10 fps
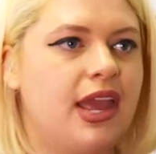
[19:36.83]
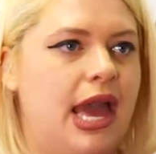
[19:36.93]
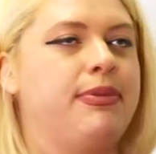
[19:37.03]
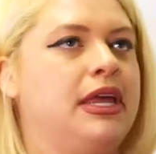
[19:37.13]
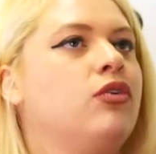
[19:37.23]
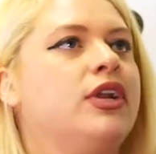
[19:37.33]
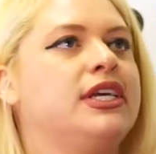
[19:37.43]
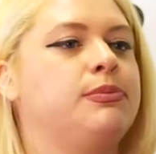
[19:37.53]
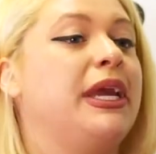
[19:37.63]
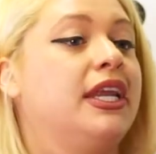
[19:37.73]
I plan on
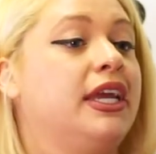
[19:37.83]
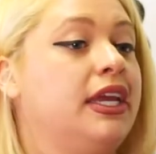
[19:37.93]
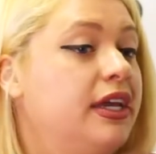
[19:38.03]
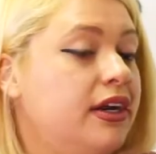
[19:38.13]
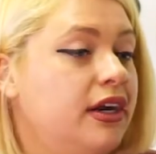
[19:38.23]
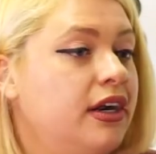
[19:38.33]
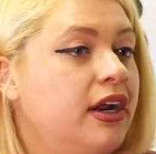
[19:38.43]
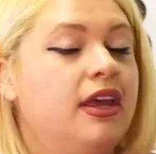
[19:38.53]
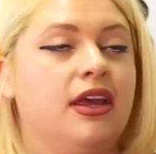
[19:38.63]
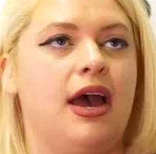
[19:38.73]
expanding here.
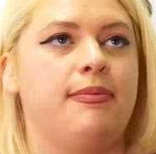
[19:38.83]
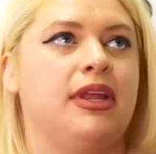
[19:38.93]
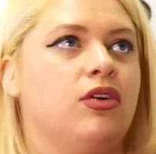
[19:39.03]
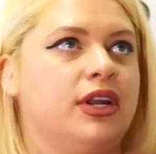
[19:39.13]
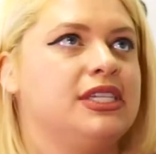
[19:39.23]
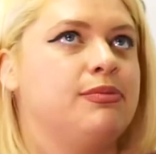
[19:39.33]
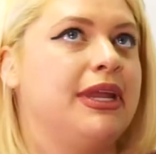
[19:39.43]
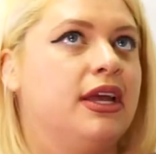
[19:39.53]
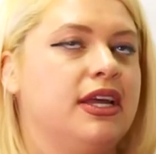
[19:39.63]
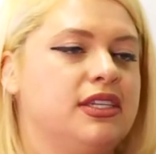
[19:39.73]
I plan on
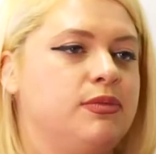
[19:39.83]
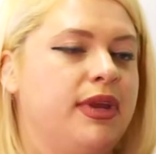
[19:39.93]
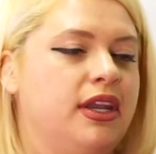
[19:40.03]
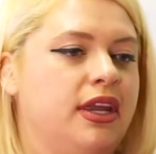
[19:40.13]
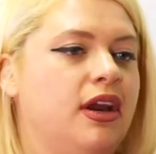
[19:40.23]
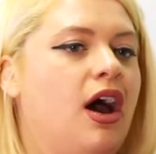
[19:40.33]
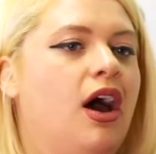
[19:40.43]
expanding,